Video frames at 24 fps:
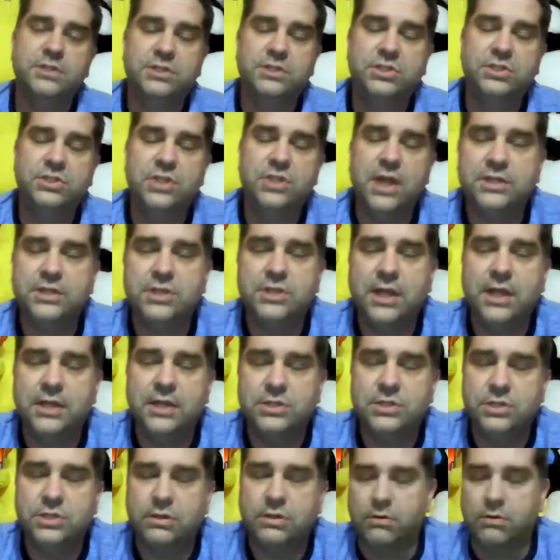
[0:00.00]

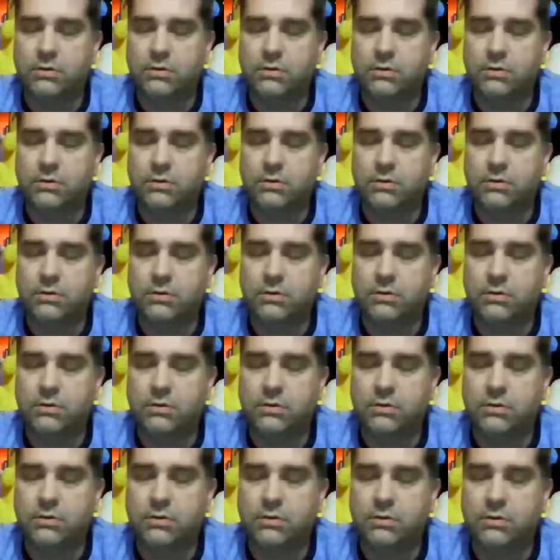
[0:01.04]
JJGeneral1.
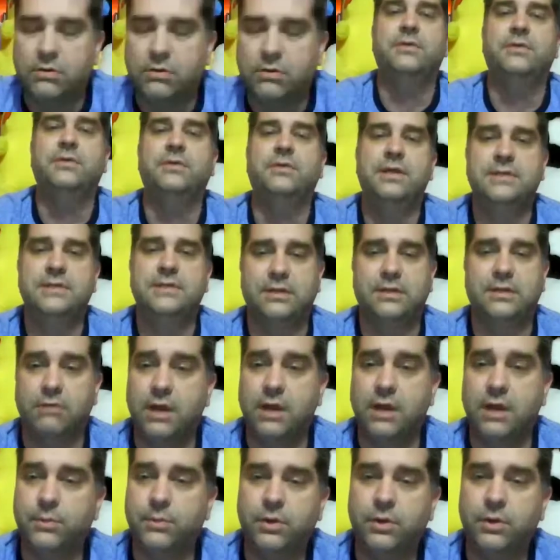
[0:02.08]
His channel is
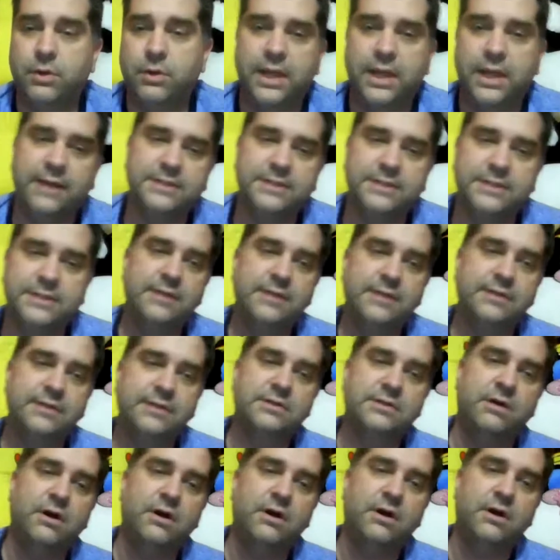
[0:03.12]
incredible, and I say
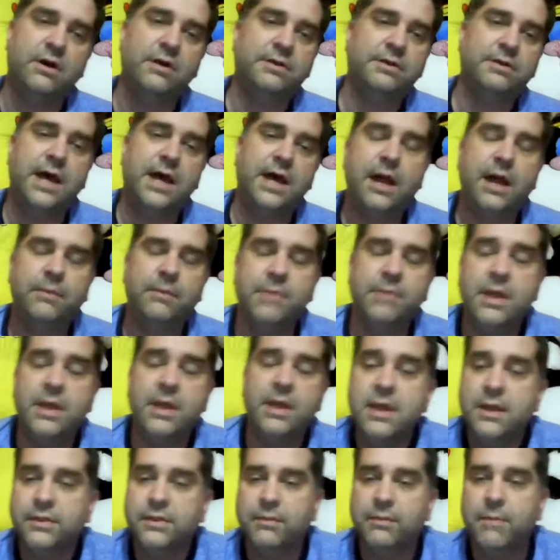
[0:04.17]
this all the
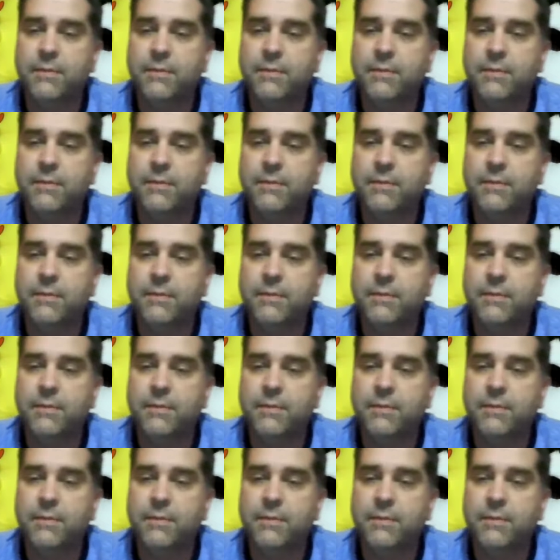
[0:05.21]
time.